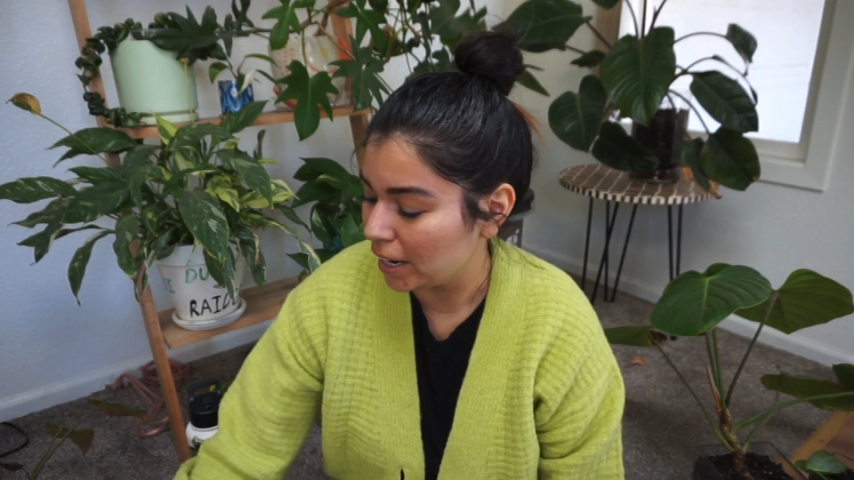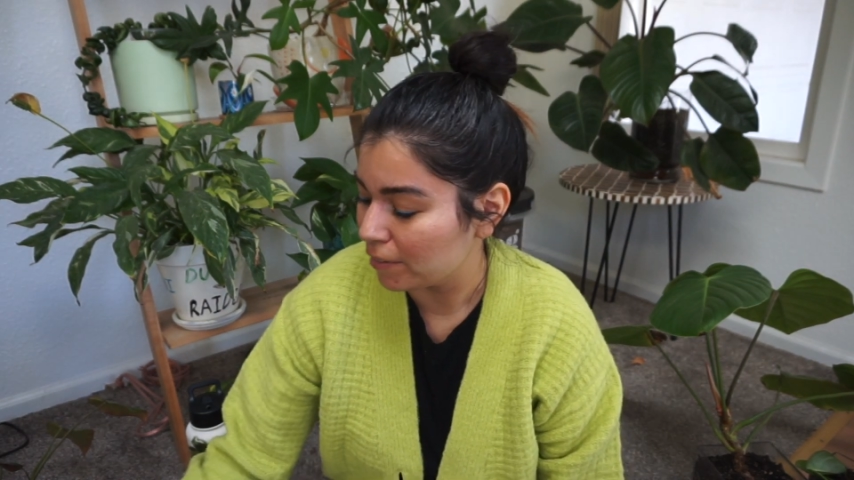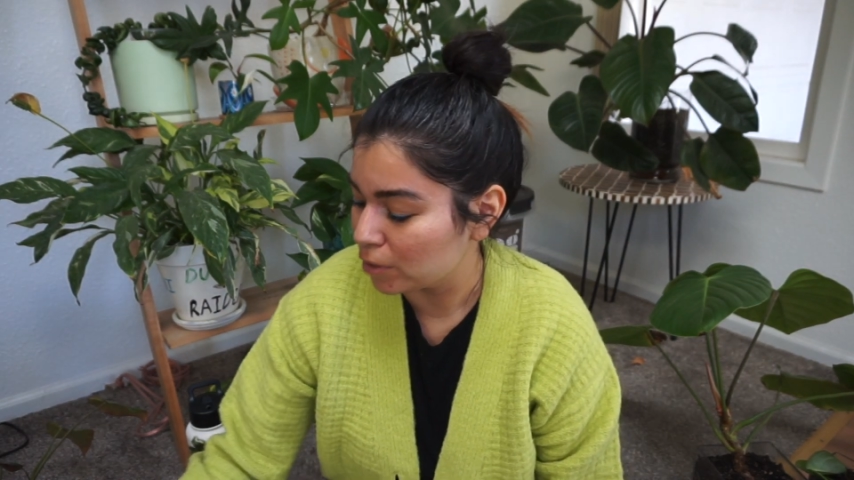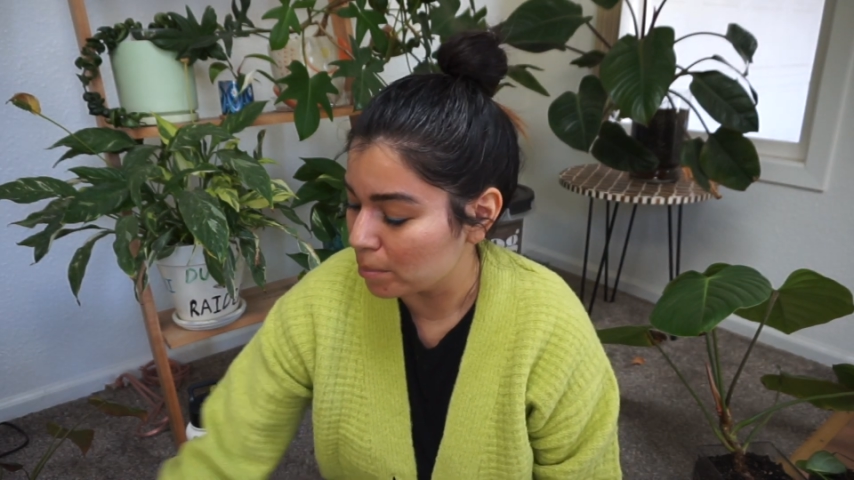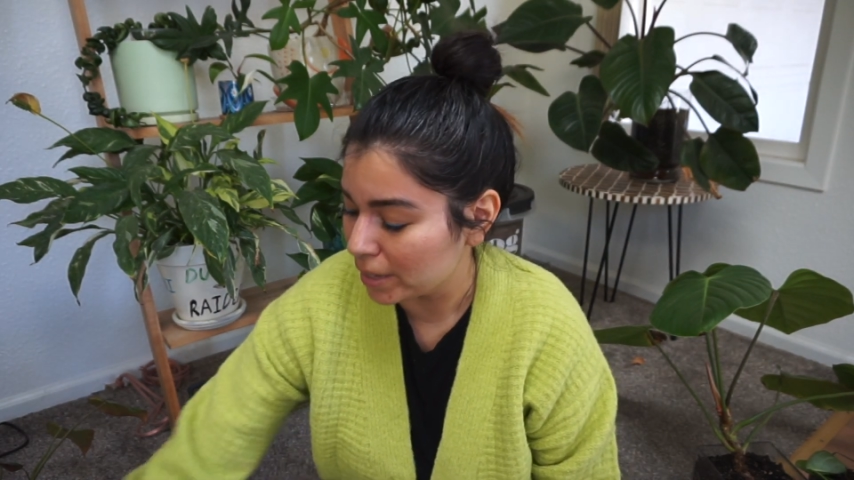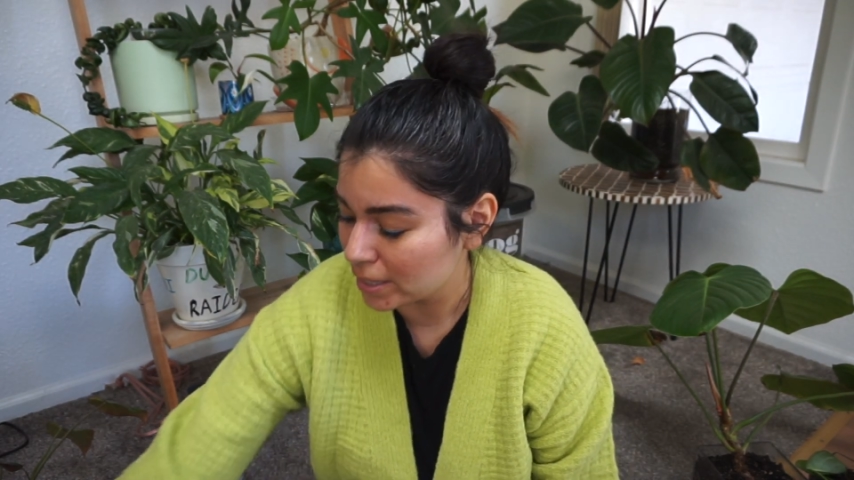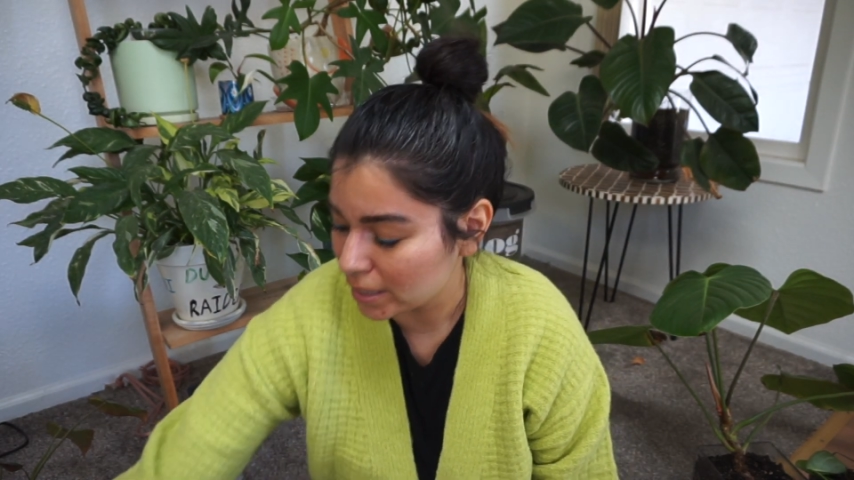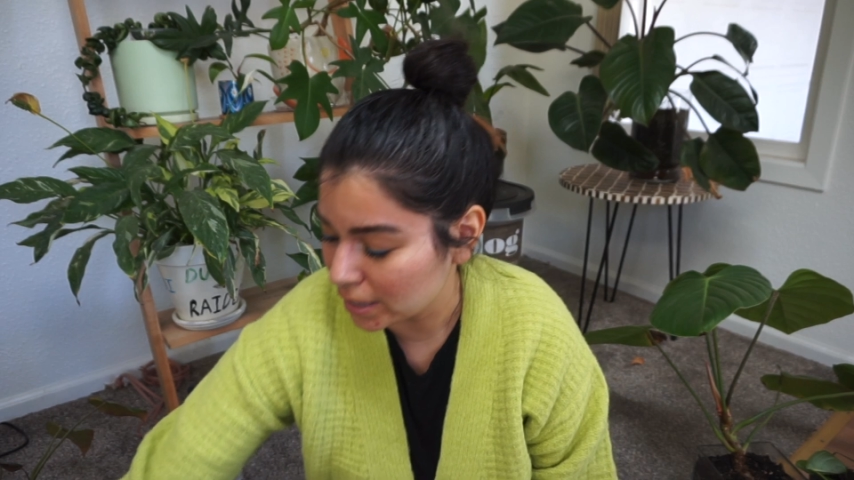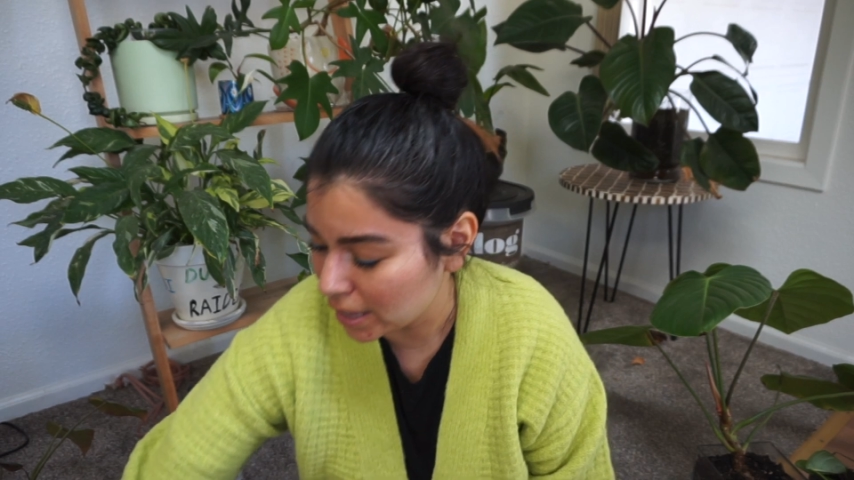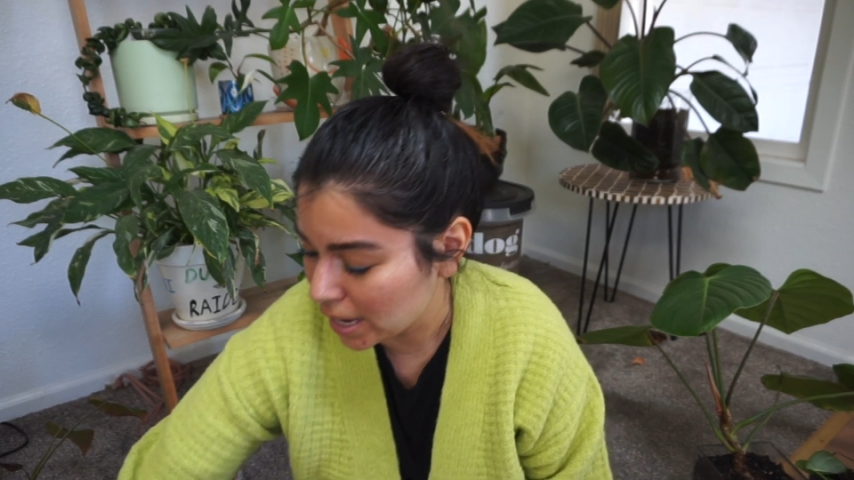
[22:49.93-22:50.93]
If you missed
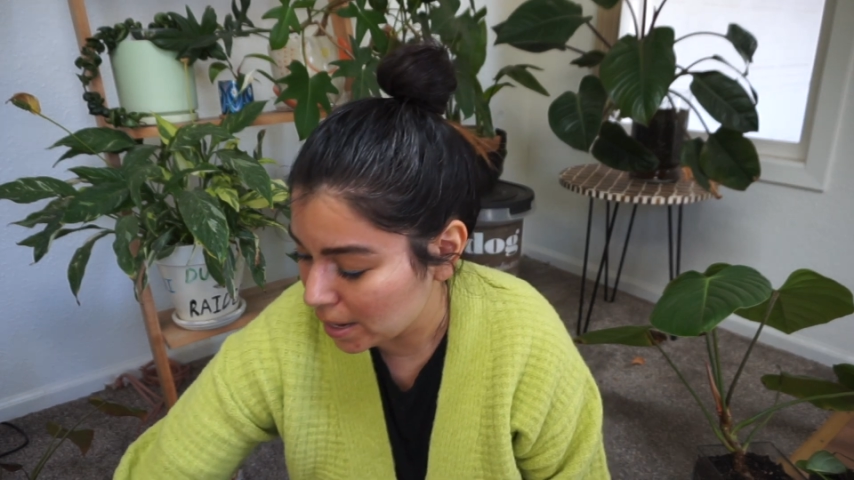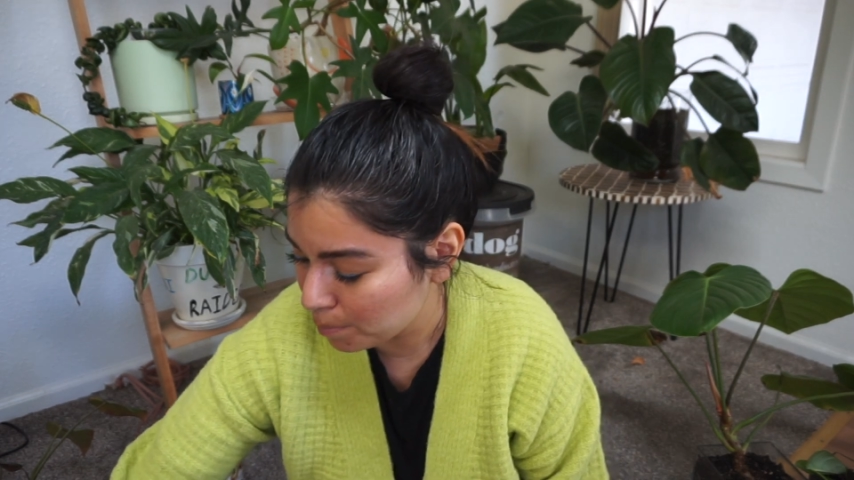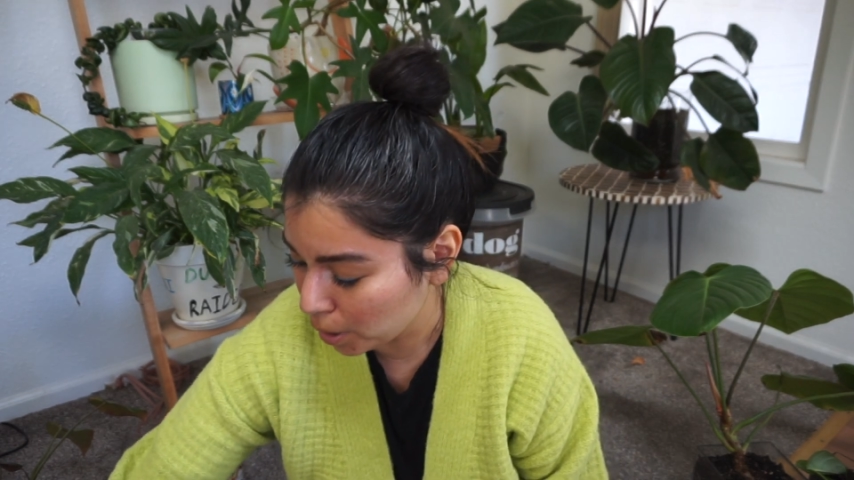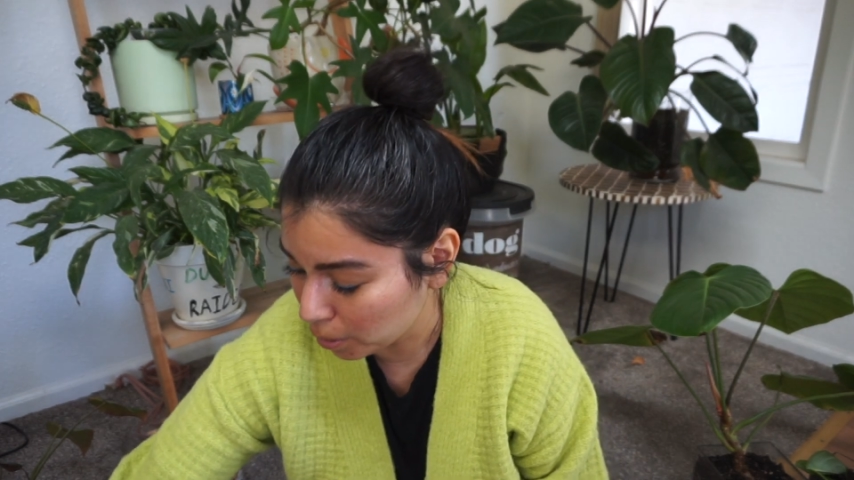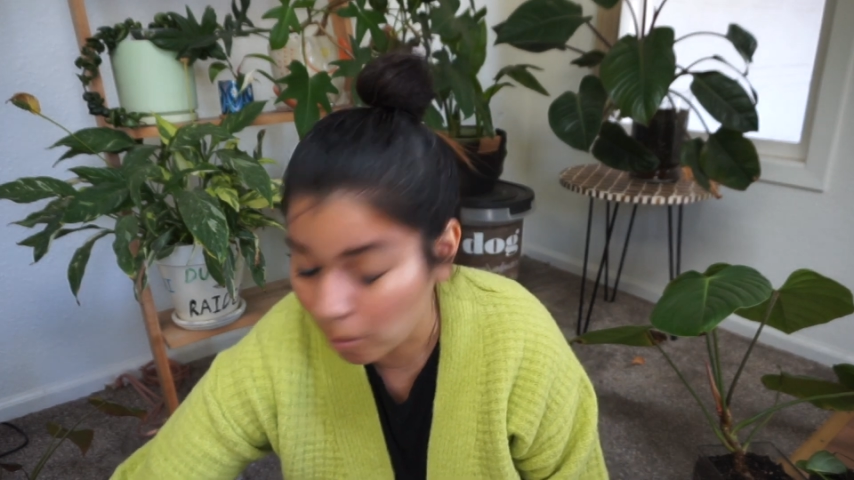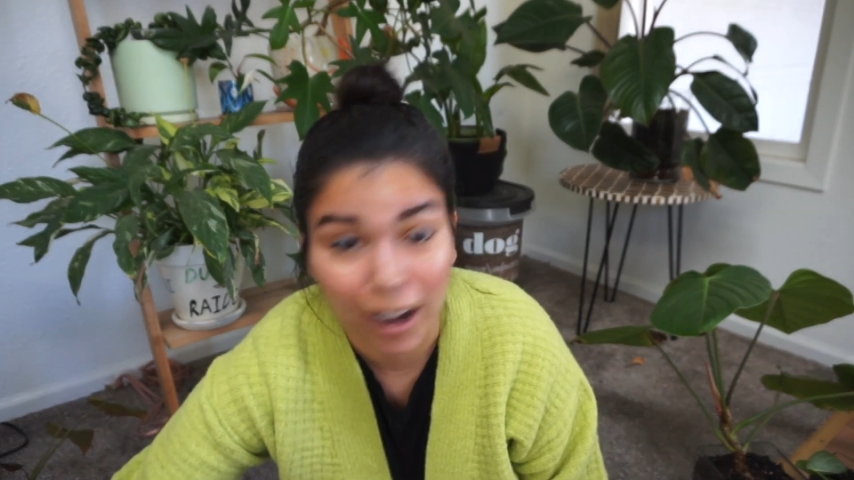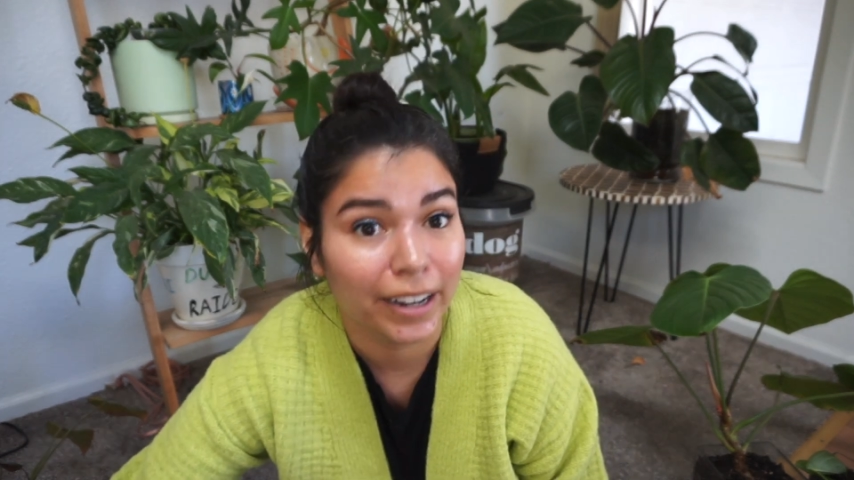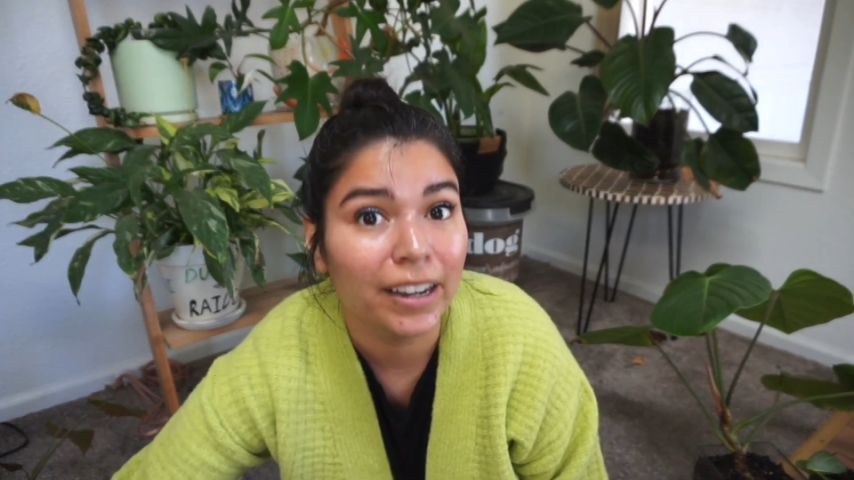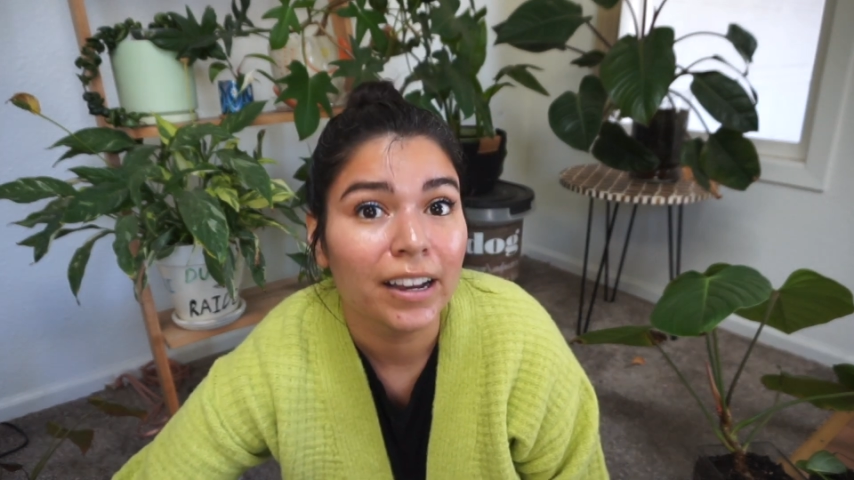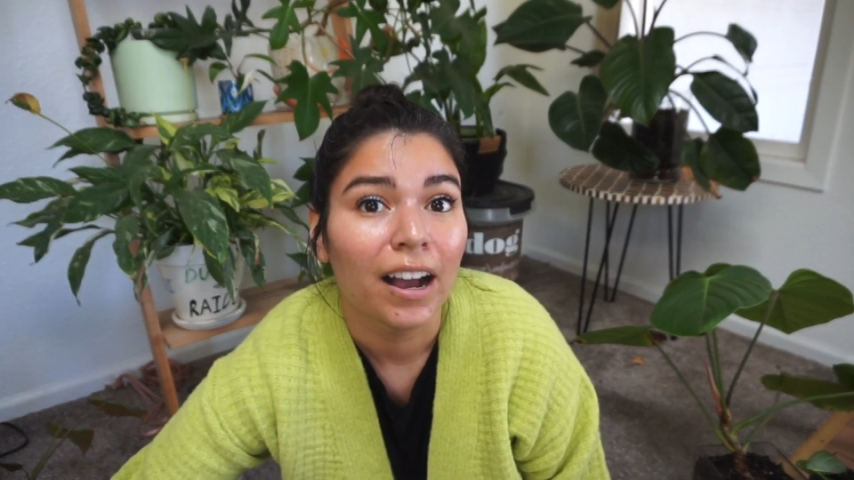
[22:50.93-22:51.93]
the part 1,